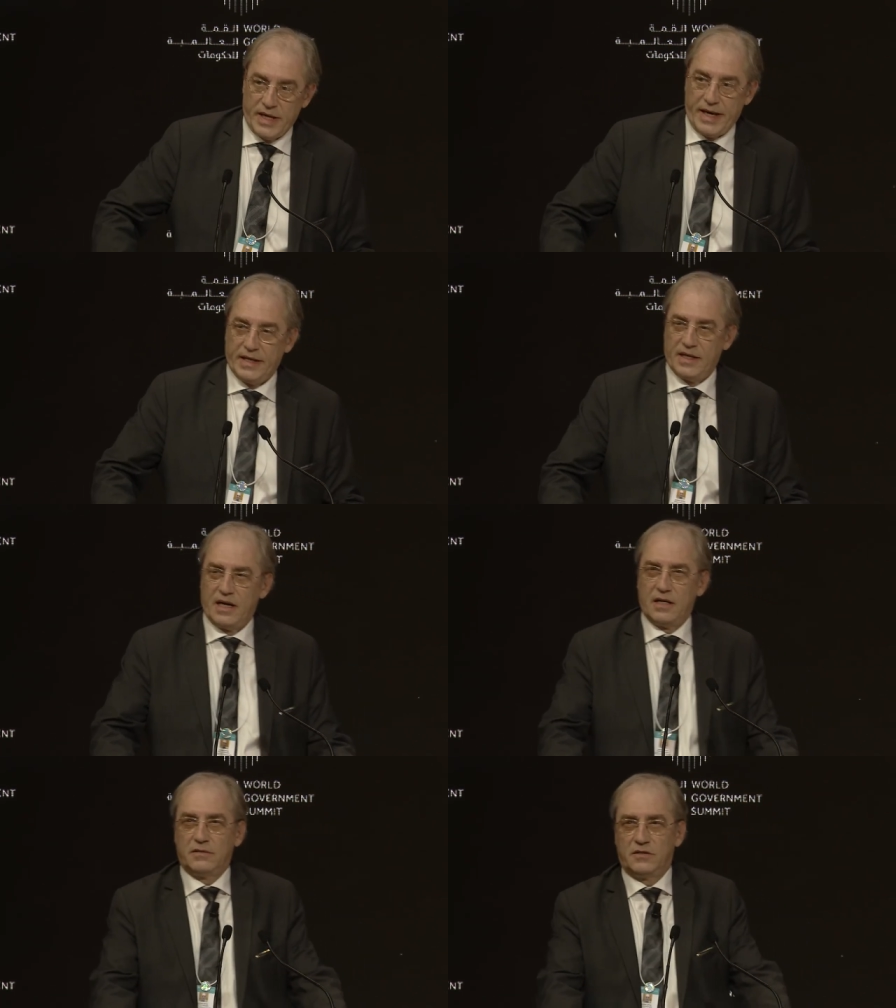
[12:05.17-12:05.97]
And
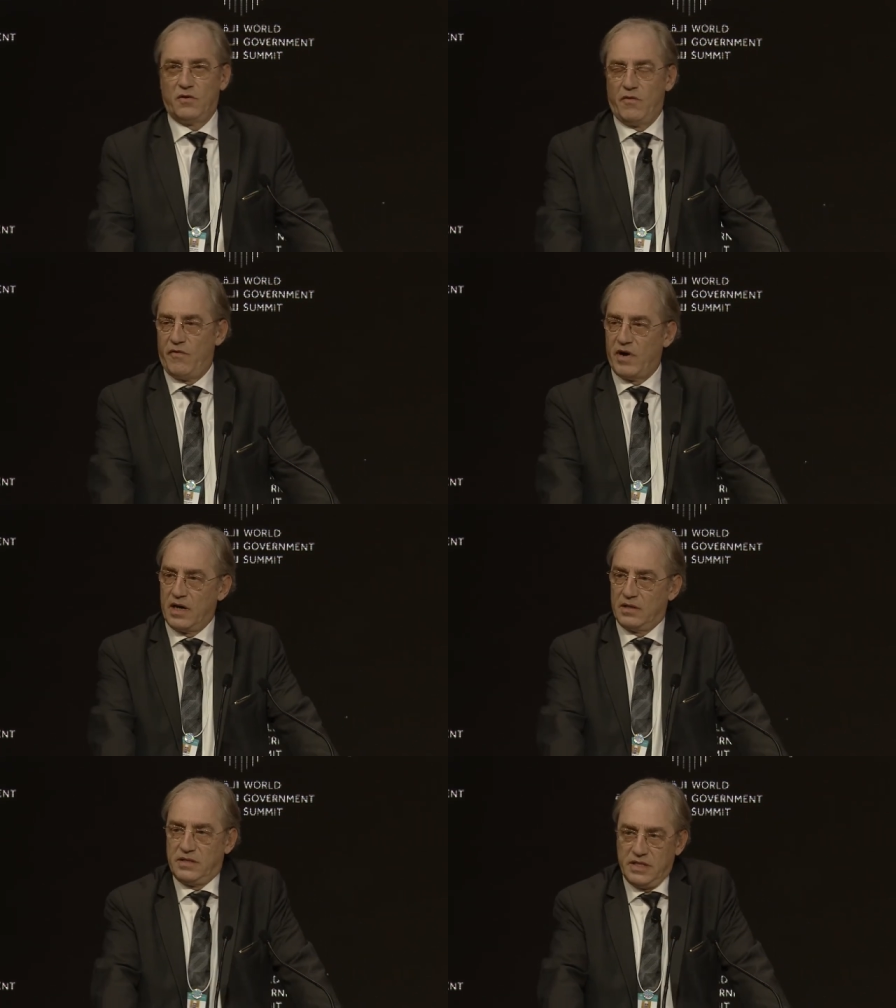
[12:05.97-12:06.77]
there are so
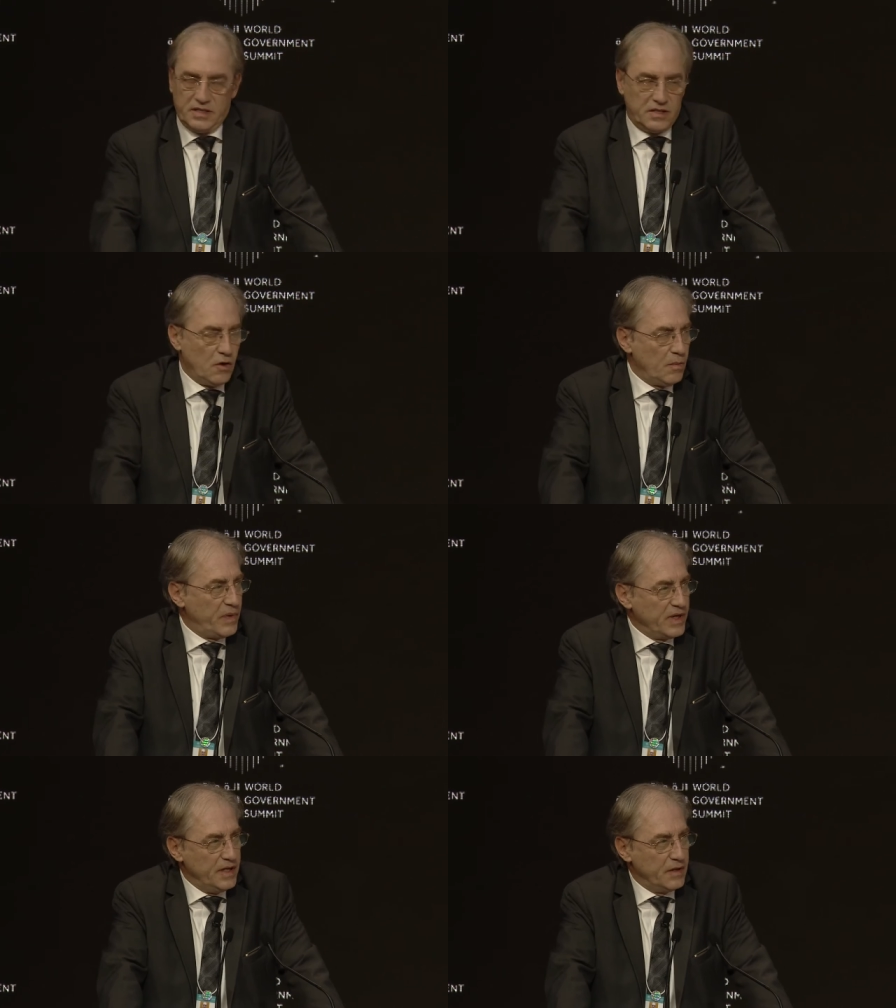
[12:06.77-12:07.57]
far 6
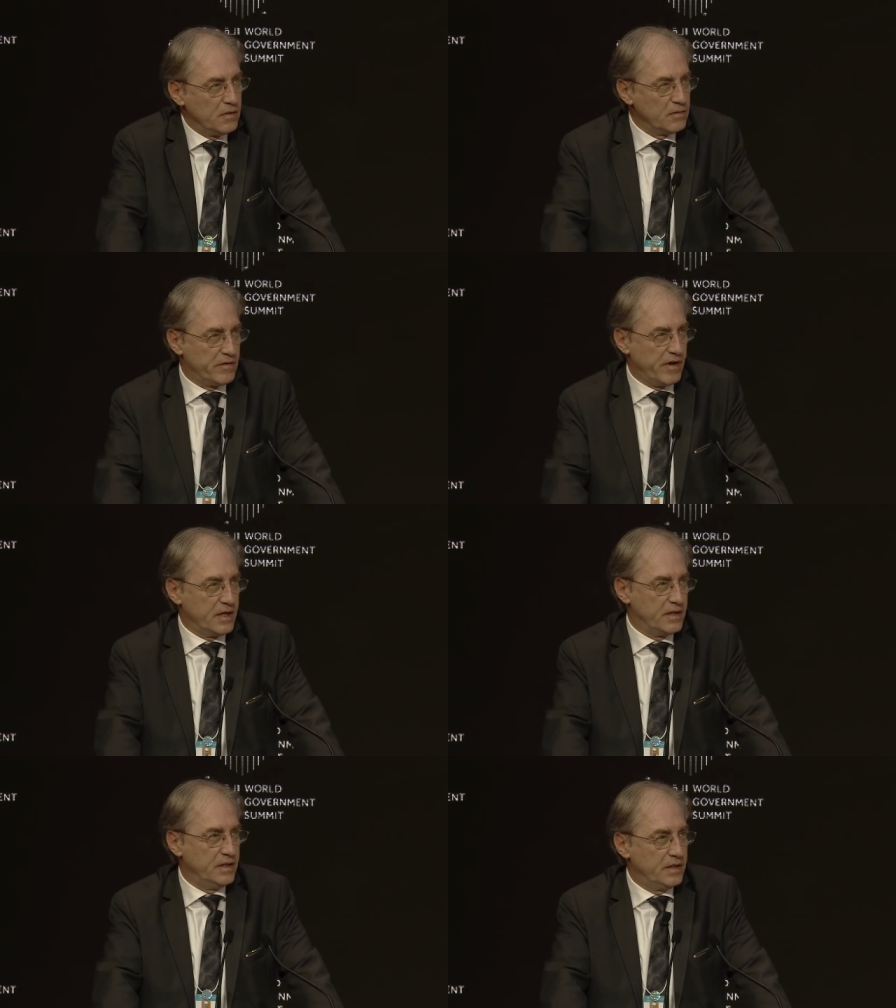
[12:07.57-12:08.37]
companies
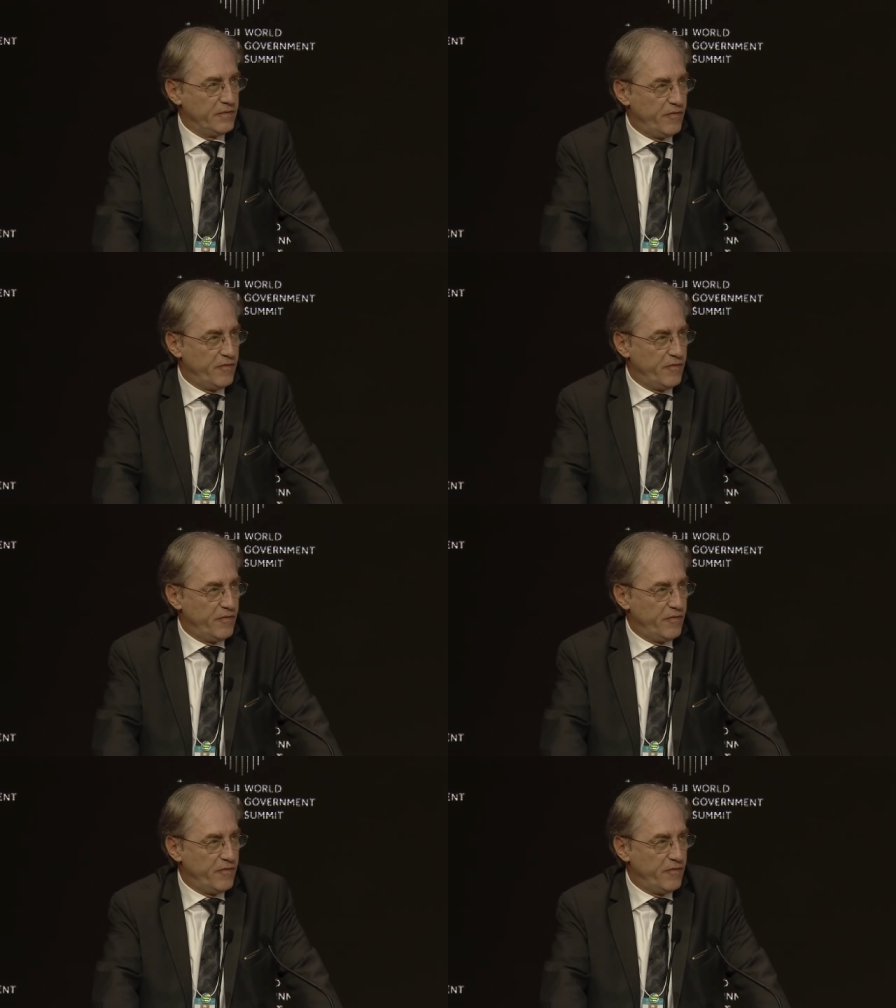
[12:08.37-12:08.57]
contracted.